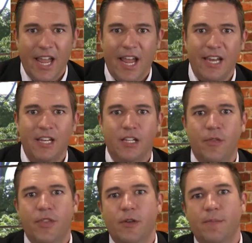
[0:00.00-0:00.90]
and
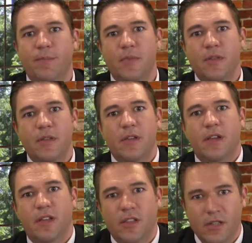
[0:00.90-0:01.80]

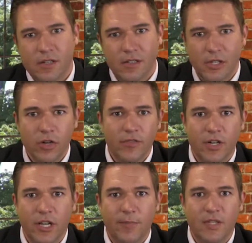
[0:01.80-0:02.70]
the larva
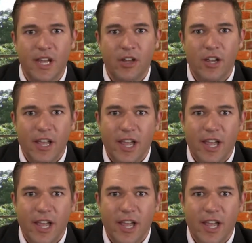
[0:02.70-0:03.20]
comes out,